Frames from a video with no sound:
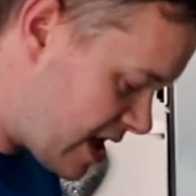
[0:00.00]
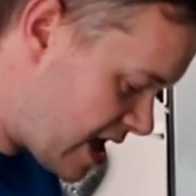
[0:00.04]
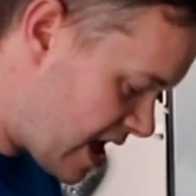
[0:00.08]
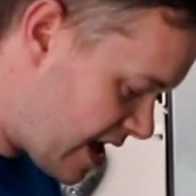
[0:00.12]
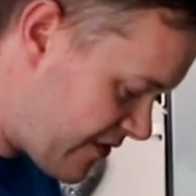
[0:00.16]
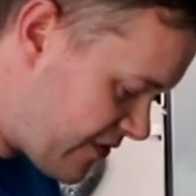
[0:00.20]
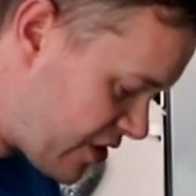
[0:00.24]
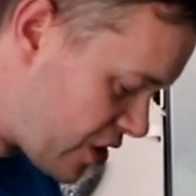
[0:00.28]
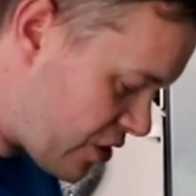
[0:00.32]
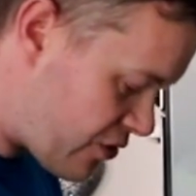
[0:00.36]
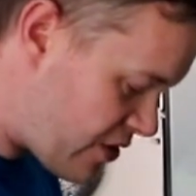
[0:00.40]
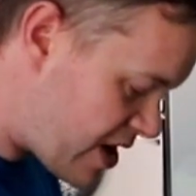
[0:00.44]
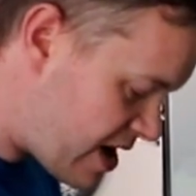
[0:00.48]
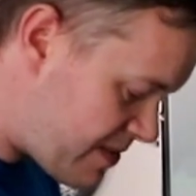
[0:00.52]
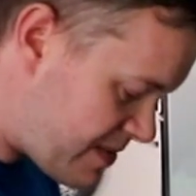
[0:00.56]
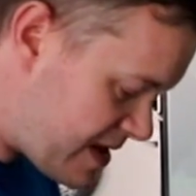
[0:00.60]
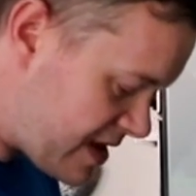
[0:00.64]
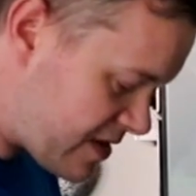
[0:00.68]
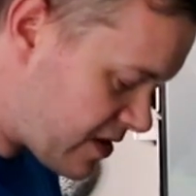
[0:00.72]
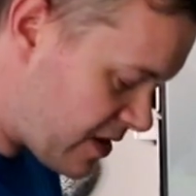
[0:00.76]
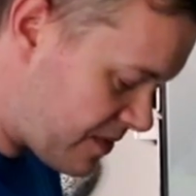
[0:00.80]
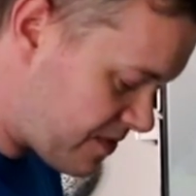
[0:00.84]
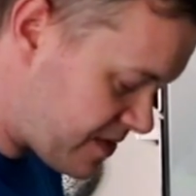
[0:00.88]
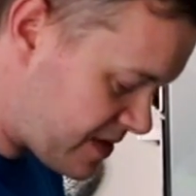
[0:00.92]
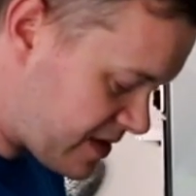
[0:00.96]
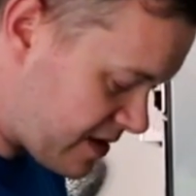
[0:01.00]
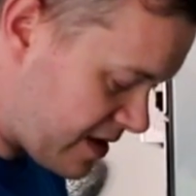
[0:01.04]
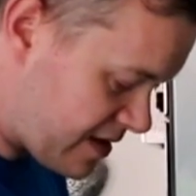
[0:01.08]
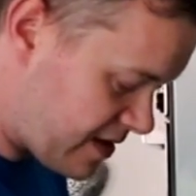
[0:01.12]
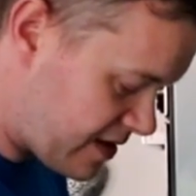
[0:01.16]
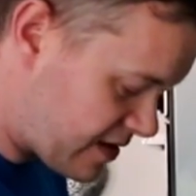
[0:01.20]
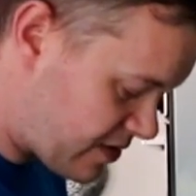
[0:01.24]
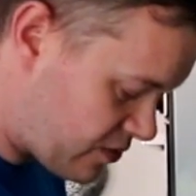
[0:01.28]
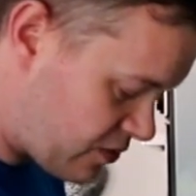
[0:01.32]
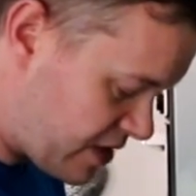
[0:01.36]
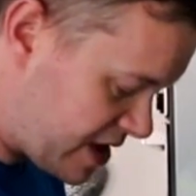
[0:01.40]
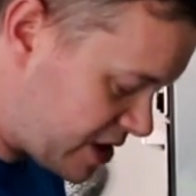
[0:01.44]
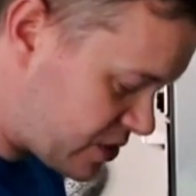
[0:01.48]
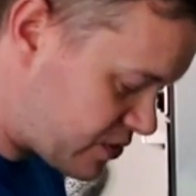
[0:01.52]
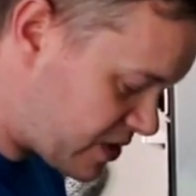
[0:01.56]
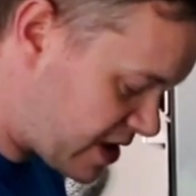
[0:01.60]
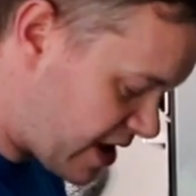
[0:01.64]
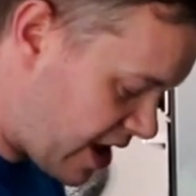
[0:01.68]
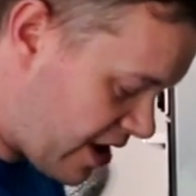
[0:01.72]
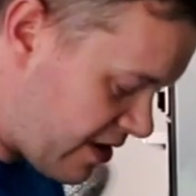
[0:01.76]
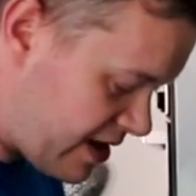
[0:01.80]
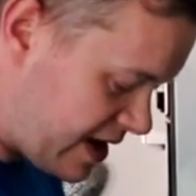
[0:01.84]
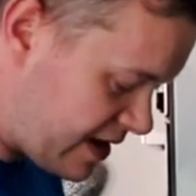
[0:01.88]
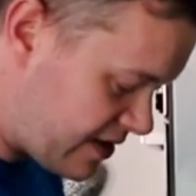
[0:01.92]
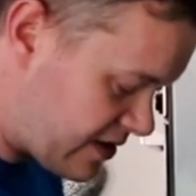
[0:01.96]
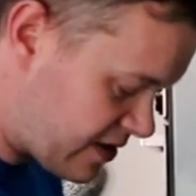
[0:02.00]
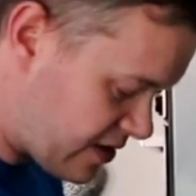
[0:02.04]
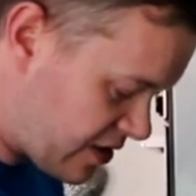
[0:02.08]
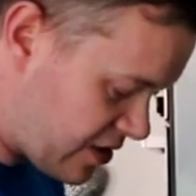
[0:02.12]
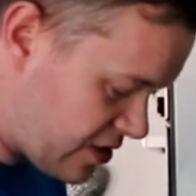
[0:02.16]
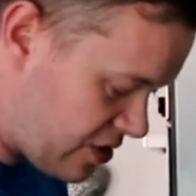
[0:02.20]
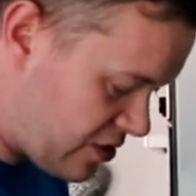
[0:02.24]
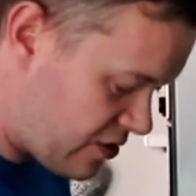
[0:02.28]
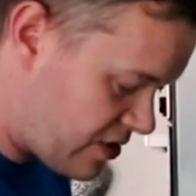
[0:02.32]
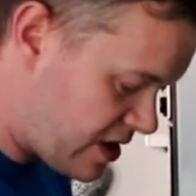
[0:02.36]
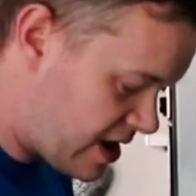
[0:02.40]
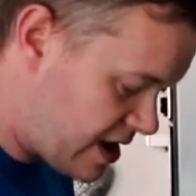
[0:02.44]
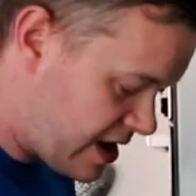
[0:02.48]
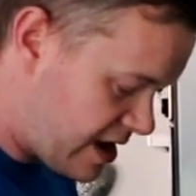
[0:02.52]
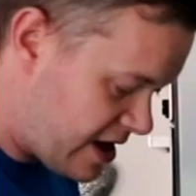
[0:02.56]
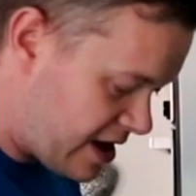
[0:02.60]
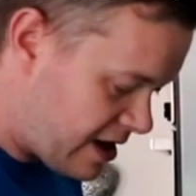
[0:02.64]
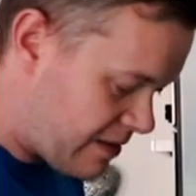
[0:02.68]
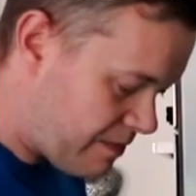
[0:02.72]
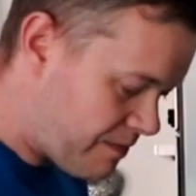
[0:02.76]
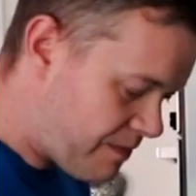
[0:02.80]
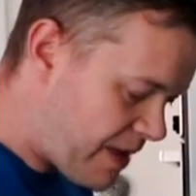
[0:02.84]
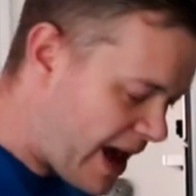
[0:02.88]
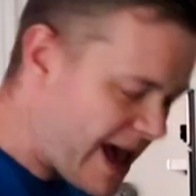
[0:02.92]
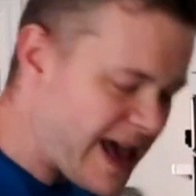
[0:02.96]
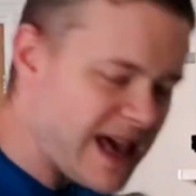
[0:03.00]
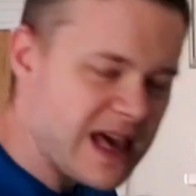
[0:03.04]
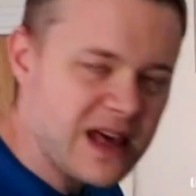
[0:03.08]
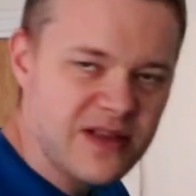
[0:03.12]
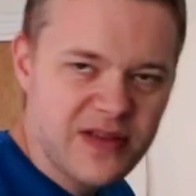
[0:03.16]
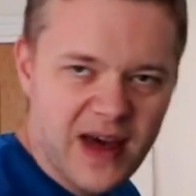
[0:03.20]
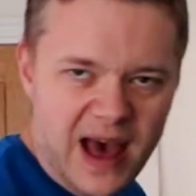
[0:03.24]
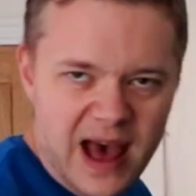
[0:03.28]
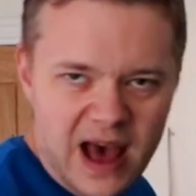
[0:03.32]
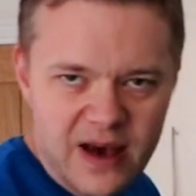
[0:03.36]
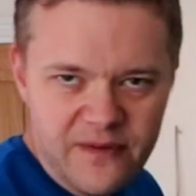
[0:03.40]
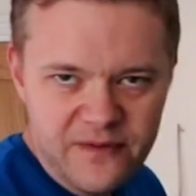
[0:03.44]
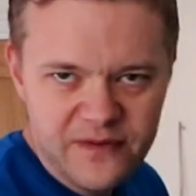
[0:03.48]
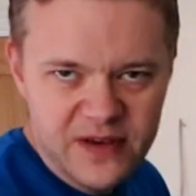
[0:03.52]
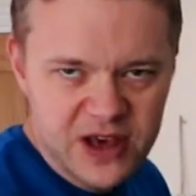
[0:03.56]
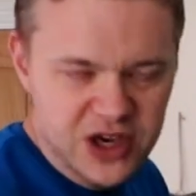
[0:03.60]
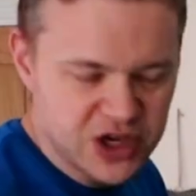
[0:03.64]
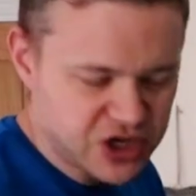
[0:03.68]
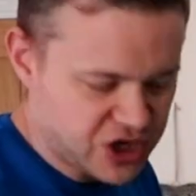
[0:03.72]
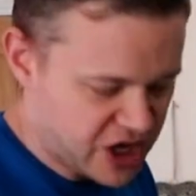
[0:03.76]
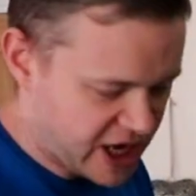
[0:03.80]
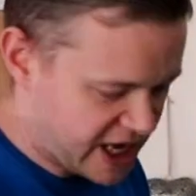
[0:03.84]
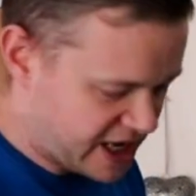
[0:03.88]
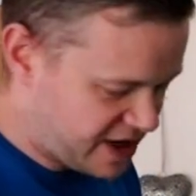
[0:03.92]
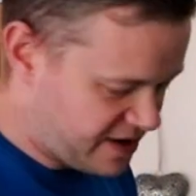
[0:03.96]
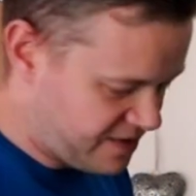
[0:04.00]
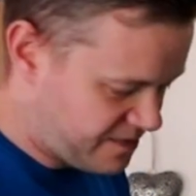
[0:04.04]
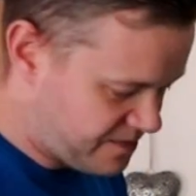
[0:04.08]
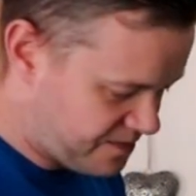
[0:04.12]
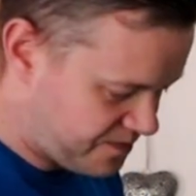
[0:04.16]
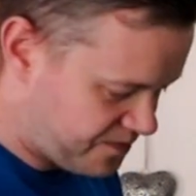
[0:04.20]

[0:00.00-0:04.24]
of a creamy substance, which we're going to bathe our fish in